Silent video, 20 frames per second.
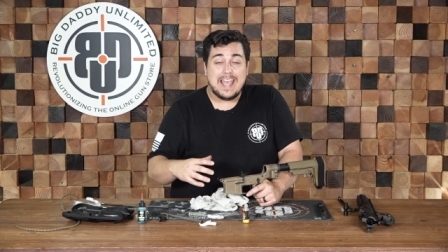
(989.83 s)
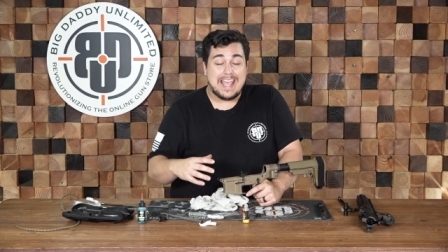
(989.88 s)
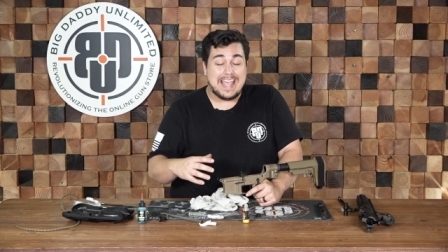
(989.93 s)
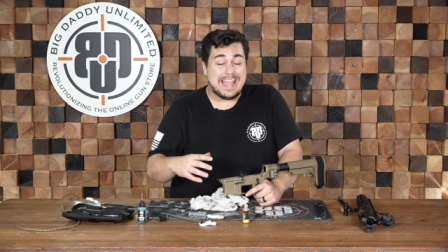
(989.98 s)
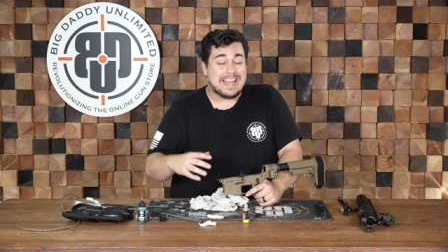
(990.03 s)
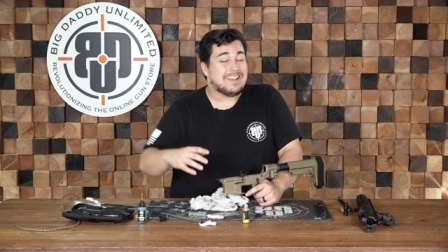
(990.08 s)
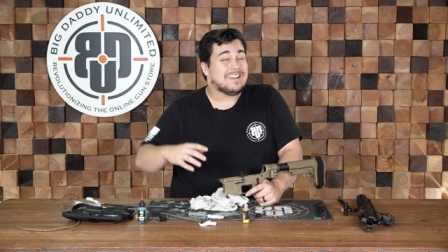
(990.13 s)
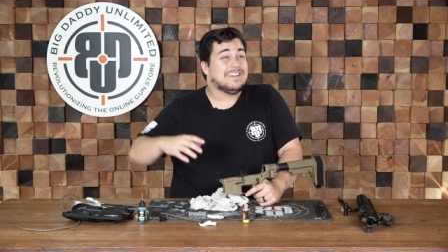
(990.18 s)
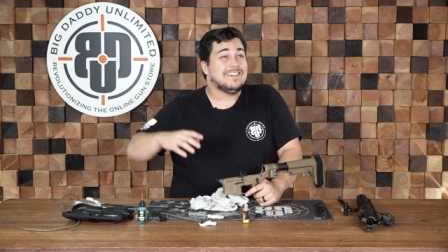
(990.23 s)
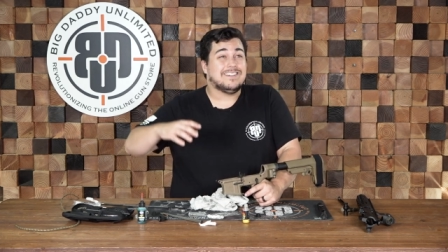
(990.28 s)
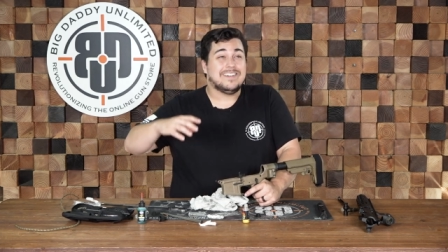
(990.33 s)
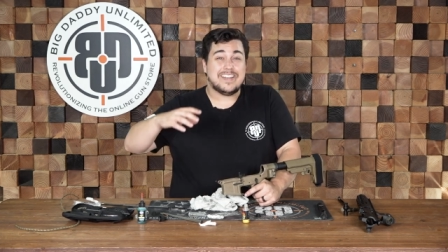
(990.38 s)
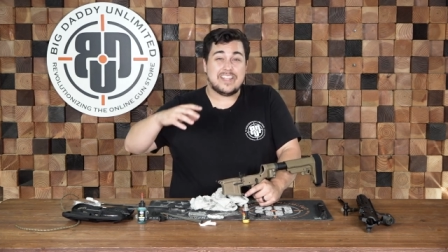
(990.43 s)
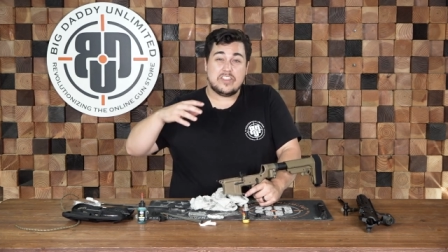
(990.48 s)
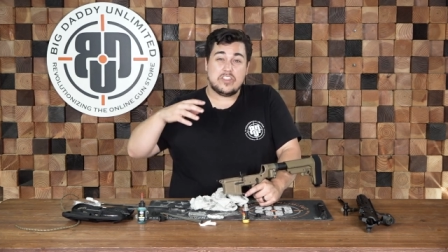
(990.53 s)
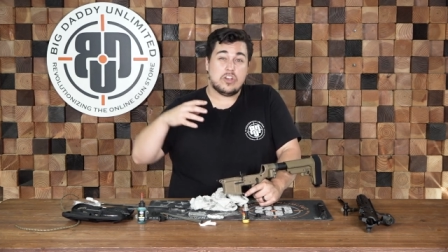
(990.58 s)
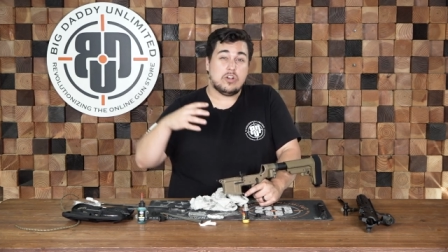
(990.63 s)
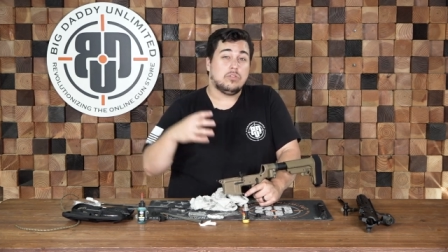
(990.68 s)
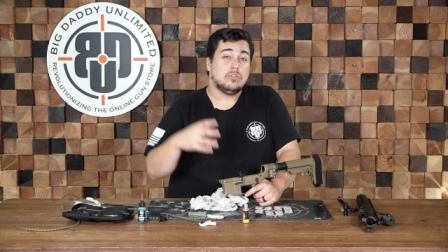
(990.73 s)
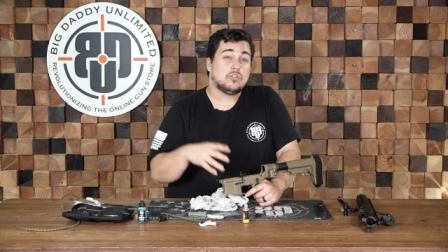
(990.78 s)
and
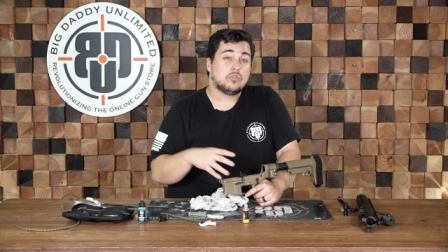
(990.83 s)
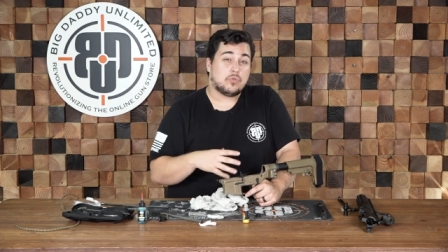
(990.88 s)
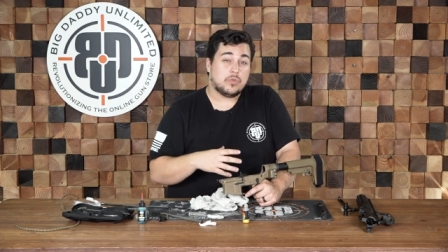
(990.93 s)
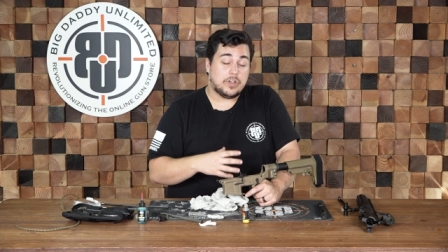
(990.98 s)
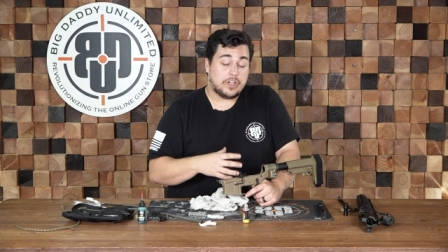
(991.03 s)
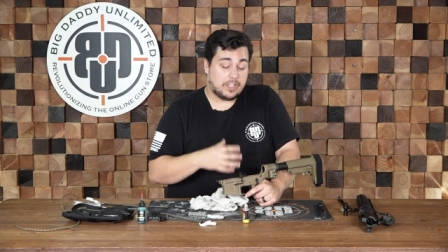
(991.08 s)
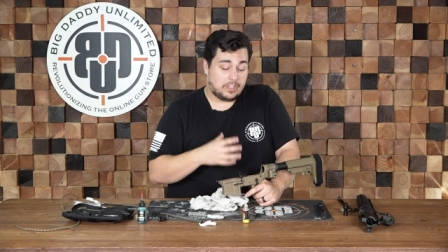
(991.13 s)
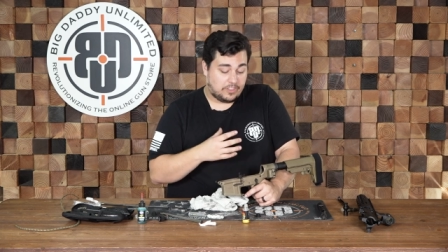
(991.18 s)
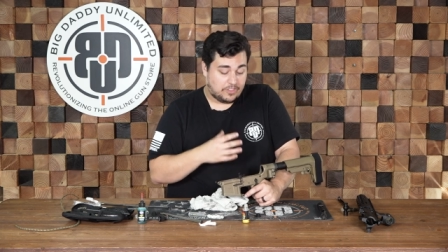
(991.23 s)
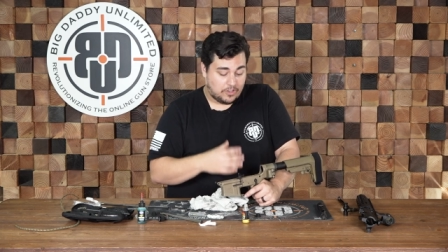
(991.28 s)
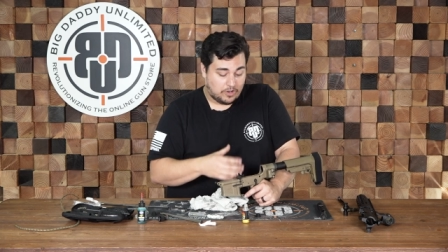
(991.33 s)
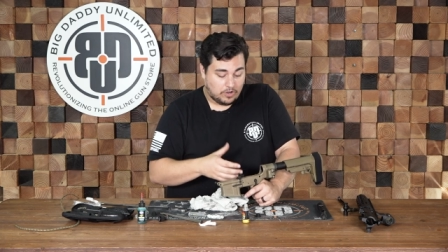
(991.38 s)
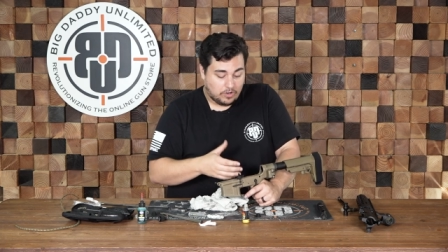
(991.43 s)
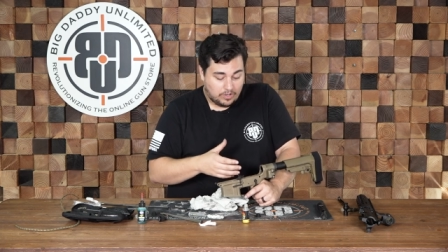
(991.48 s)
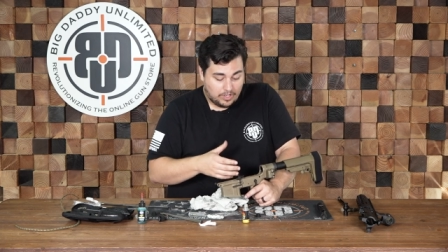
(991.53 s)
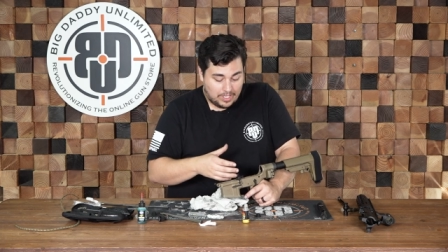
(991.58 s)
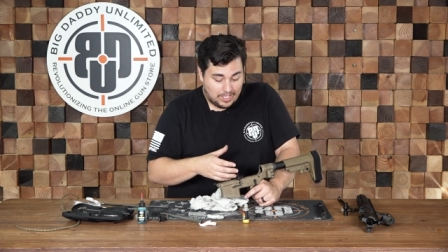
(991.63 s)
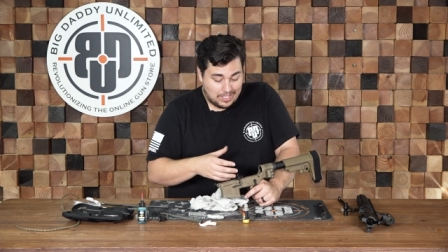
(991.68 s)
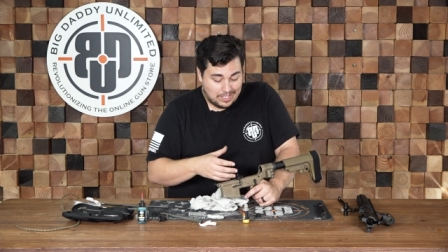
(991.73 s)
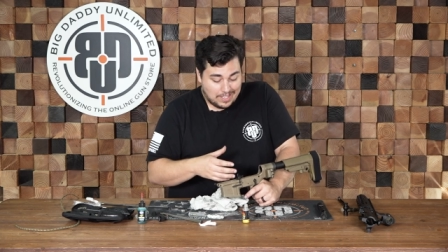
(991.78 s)
clean those really
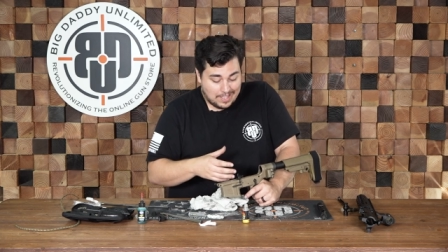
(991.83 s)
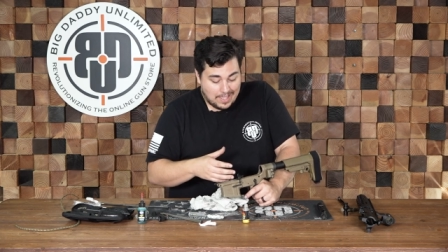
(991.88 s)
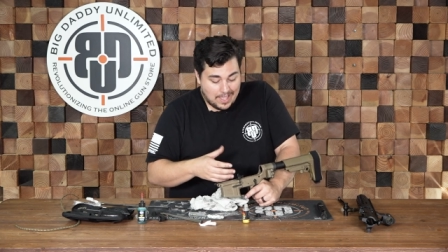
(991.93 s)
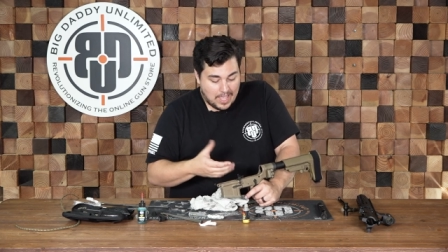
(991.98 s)
thoroughly.